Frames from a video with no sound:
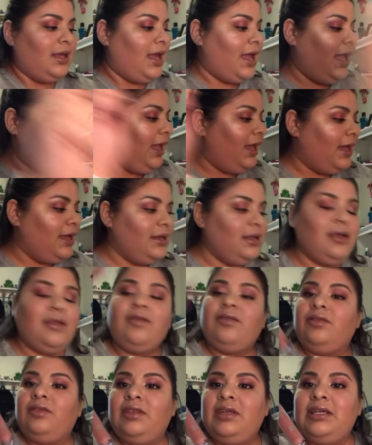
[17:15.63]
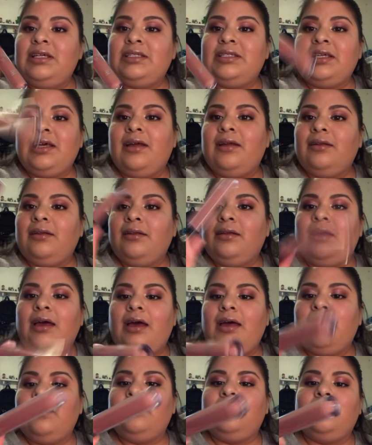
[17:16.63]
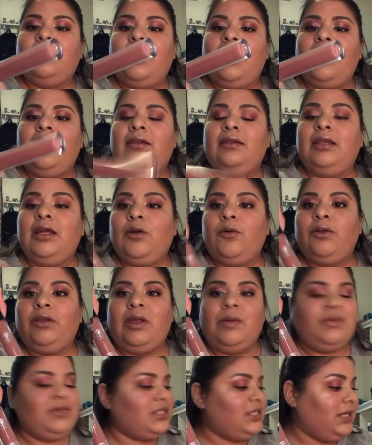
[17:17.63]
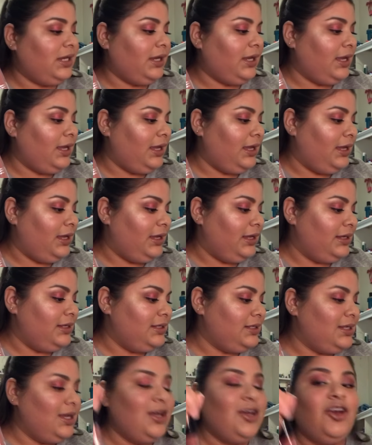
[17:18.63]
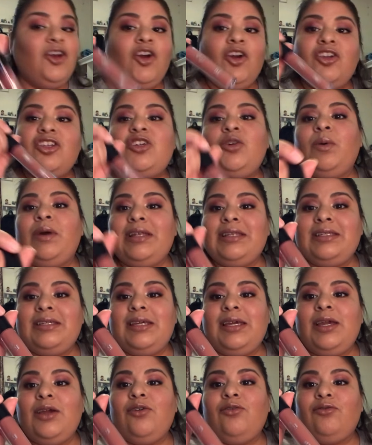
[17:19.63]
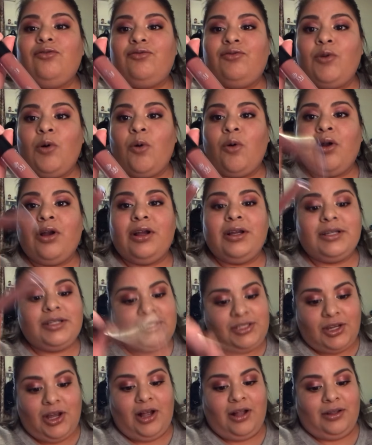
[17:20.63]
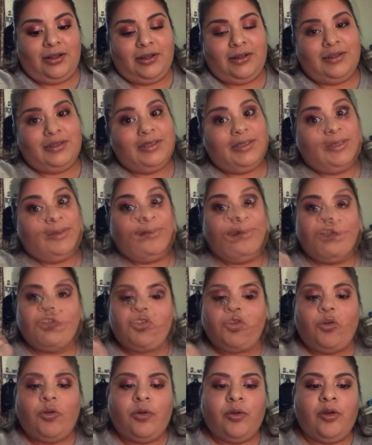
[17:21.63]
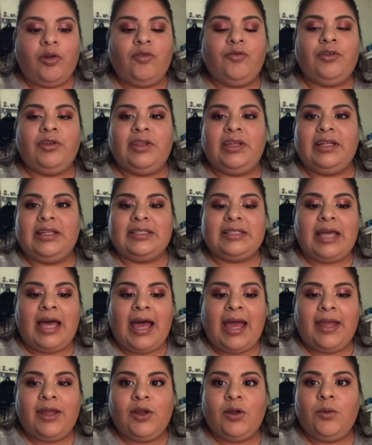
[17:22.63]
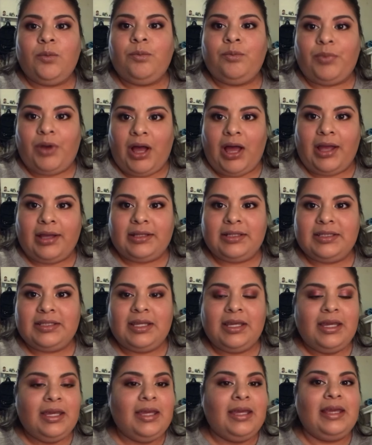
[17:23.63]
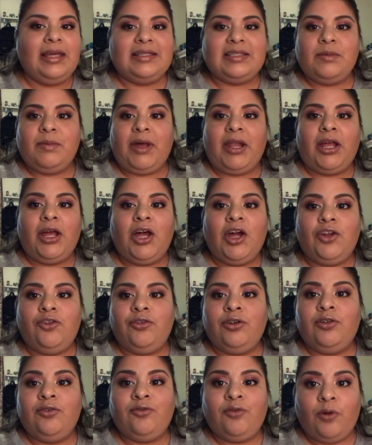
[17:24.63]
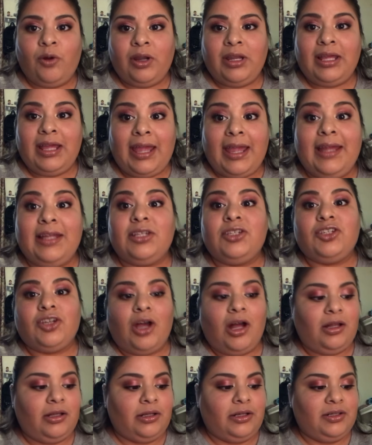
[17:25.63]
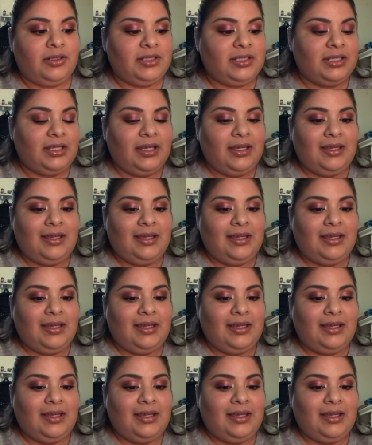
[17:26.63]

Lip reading: And this liquid lipstick is $24. Overall total for the entire box is about $148.